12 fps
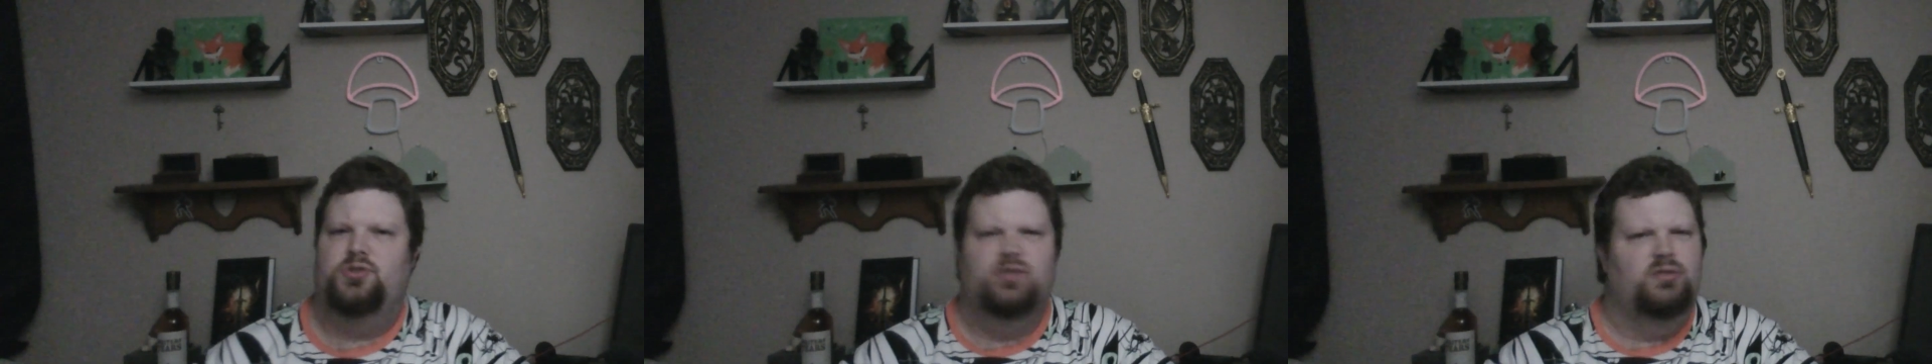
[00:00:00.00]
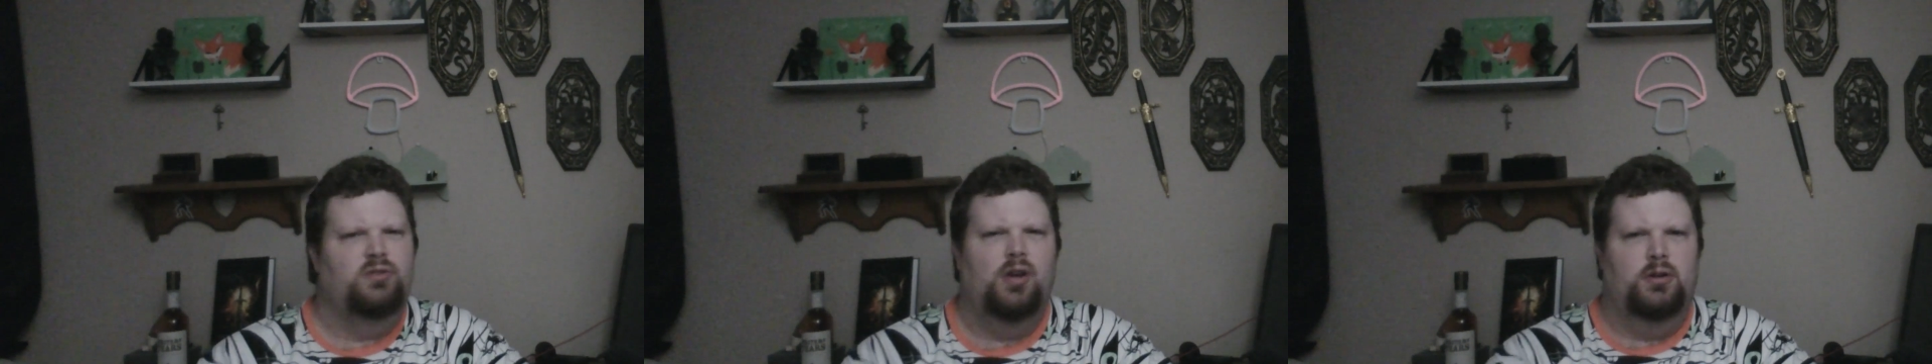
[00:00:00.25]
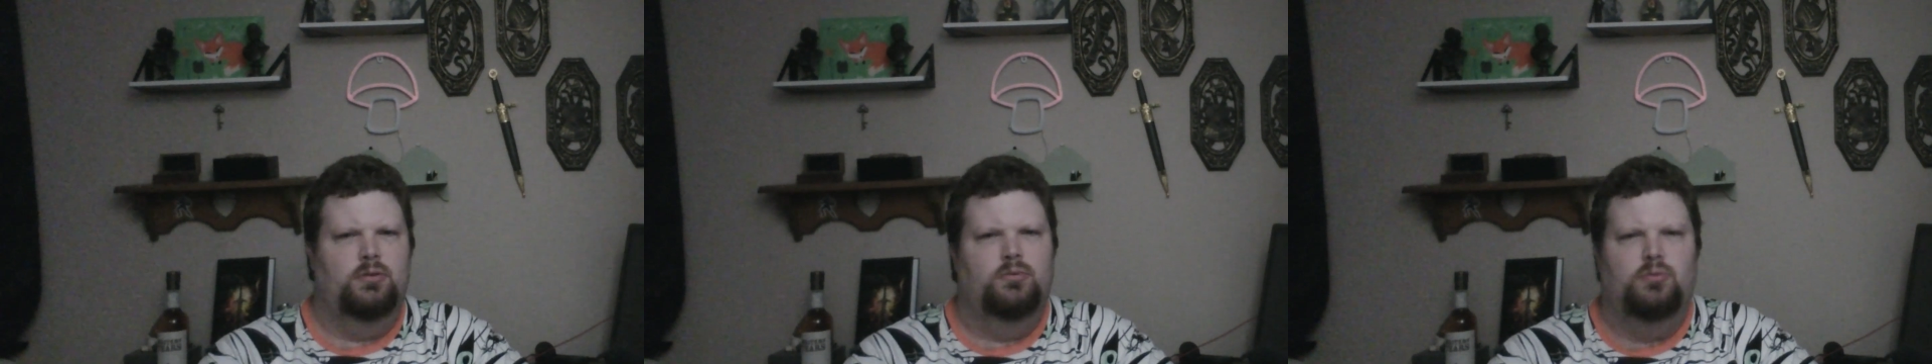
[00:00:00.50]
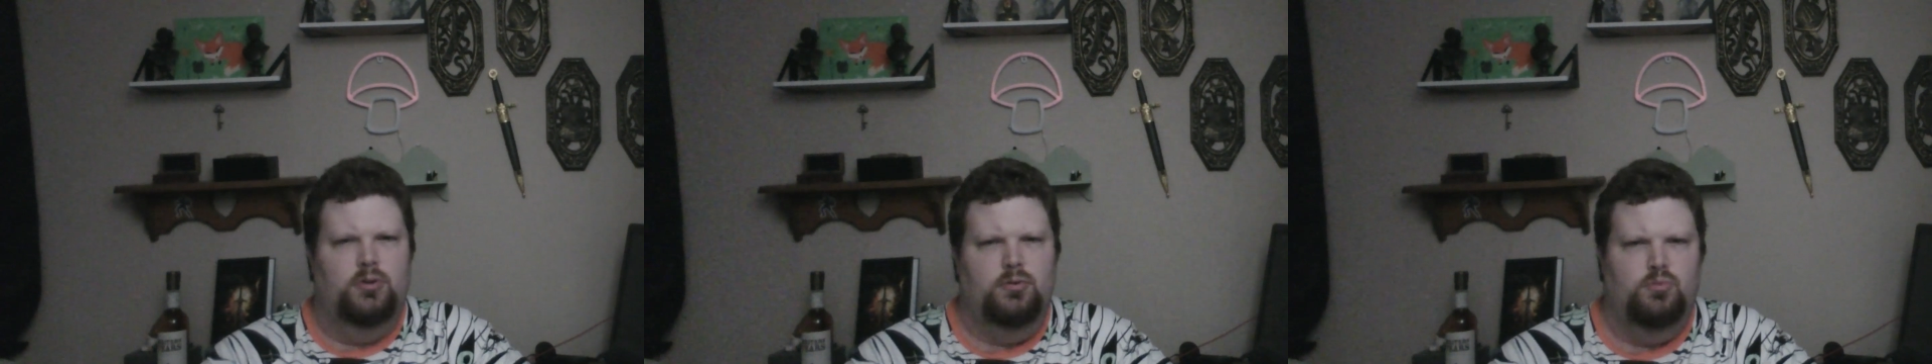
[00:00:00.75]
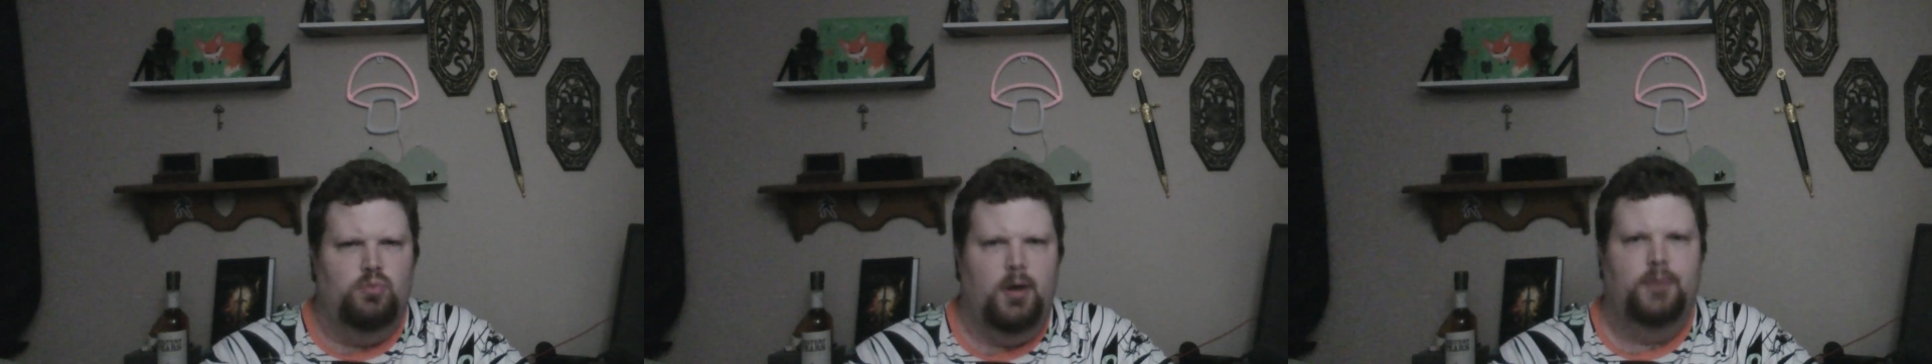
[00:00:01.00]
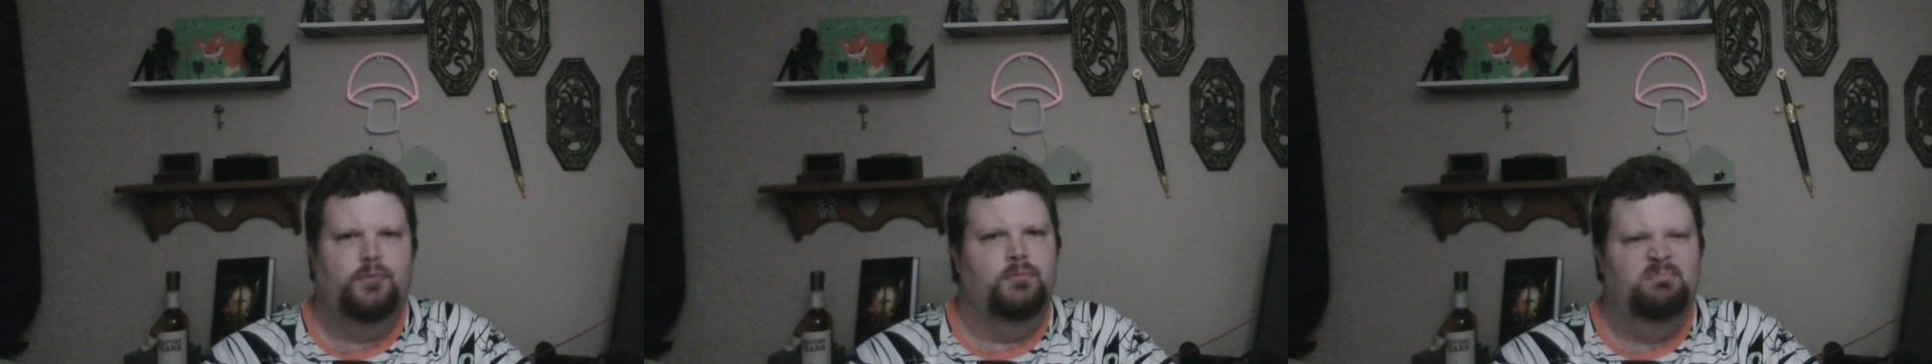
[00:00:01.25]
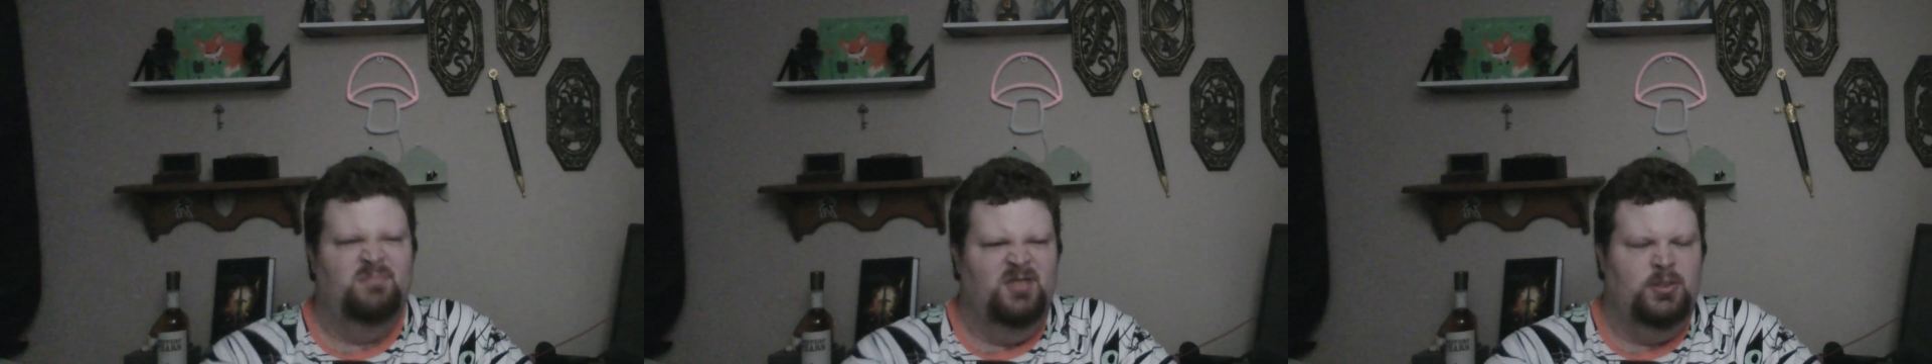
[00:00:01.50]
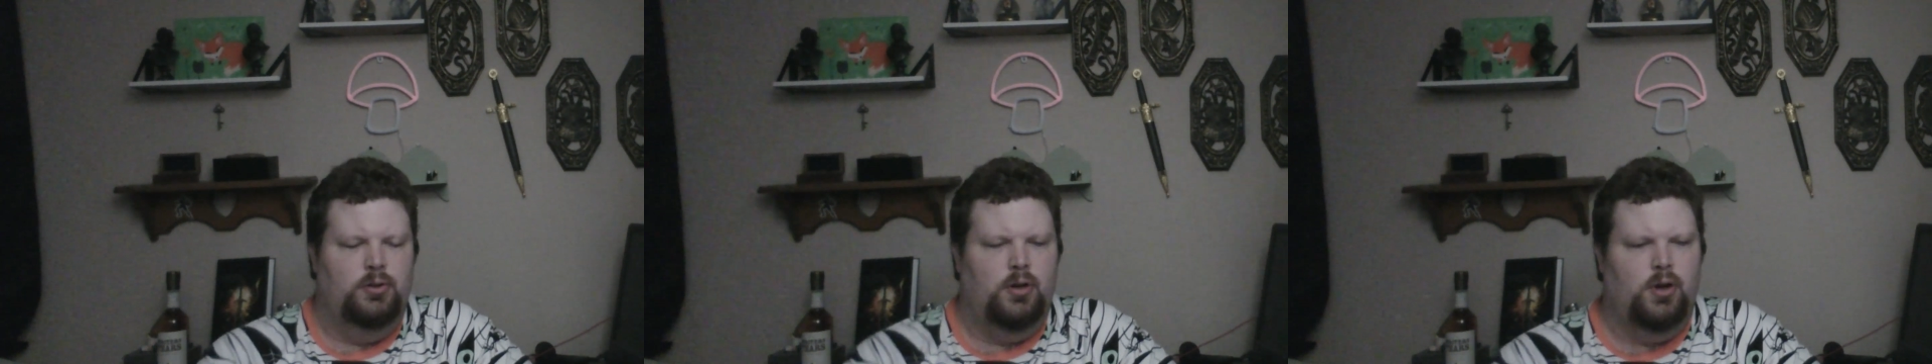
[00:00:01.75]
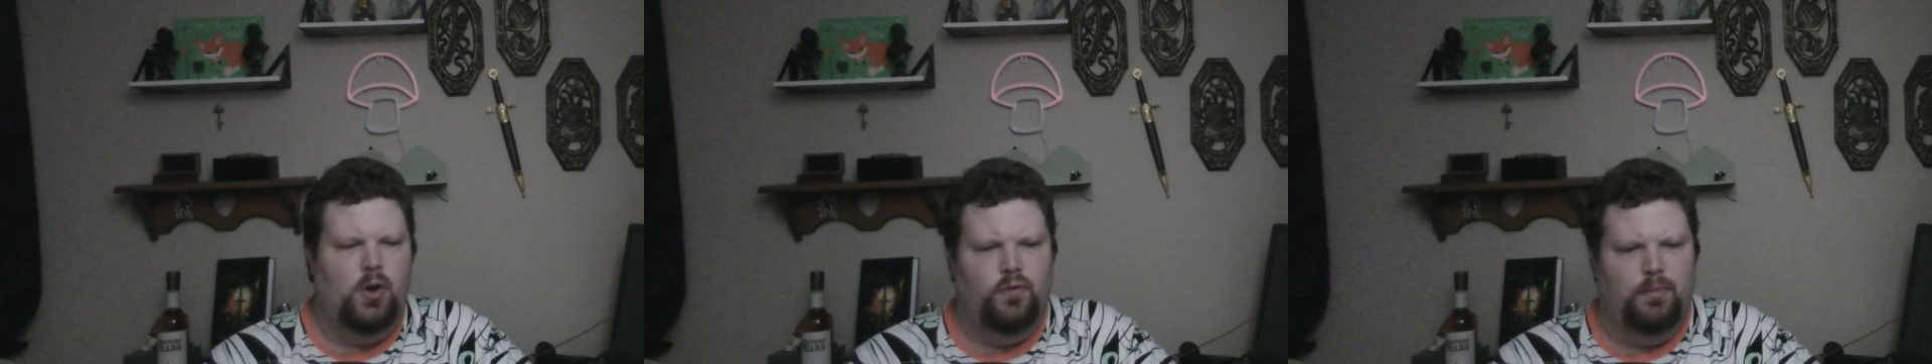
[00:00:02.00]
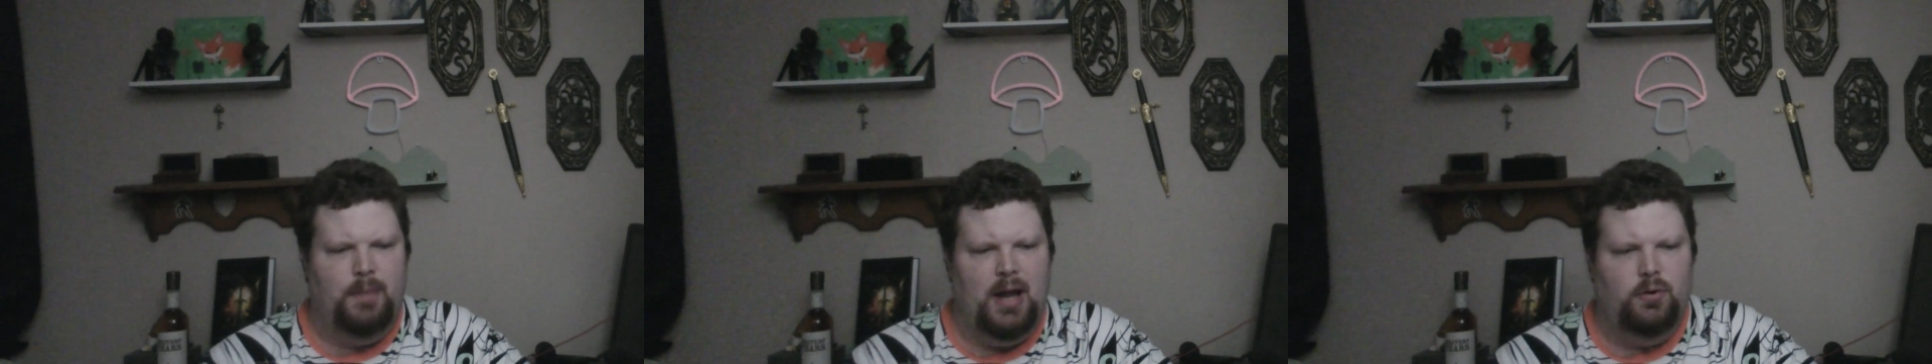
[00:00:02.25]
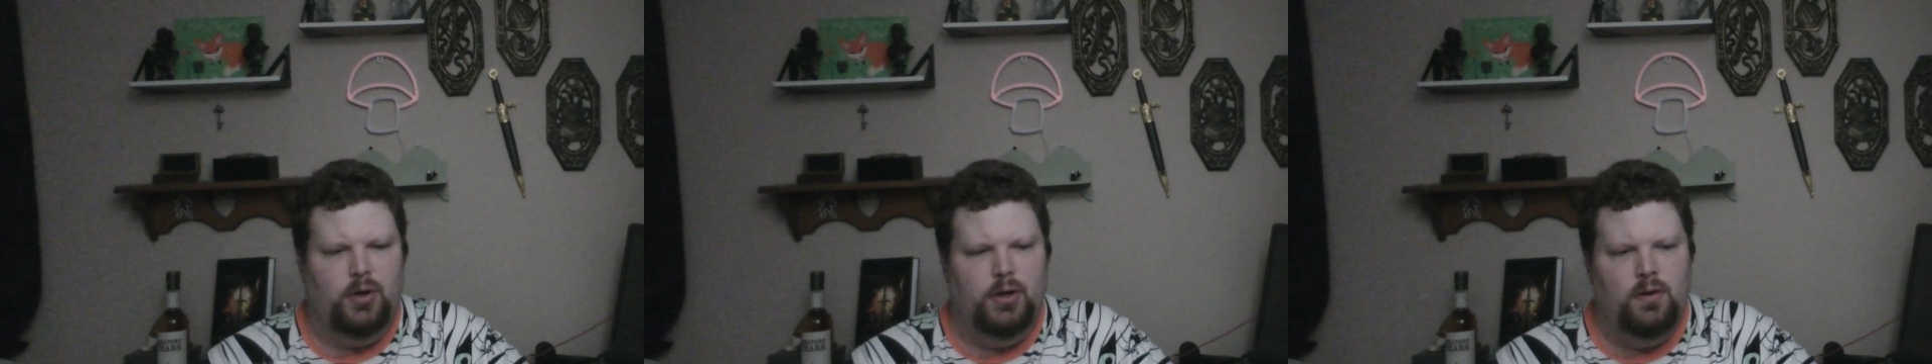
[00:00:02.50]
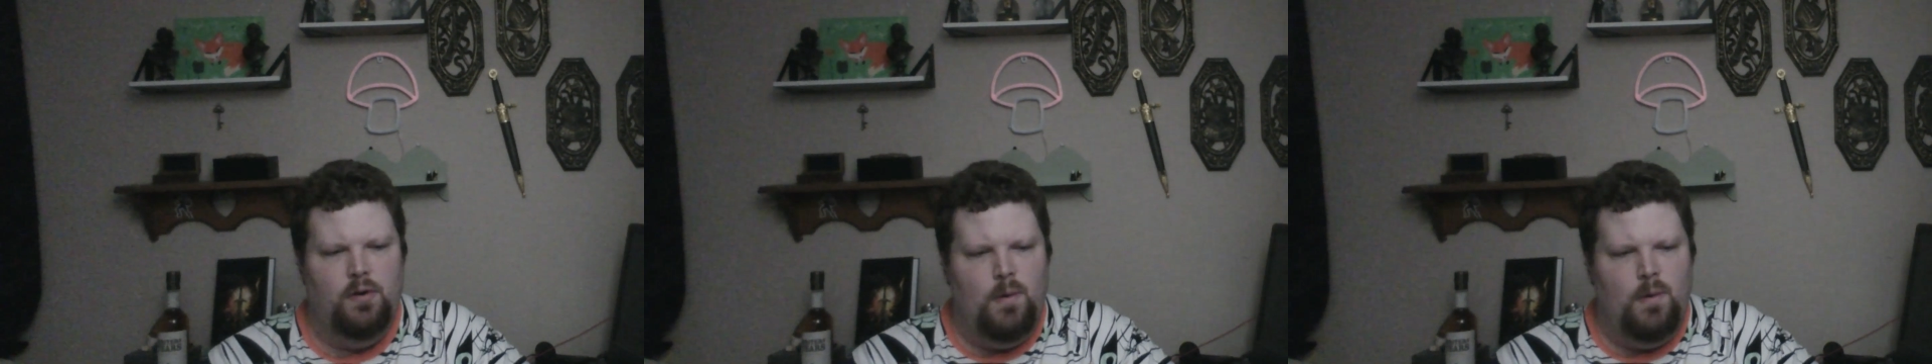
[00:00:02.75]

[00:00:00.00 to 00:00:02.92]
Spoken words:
Still not rough. Still not overpowering.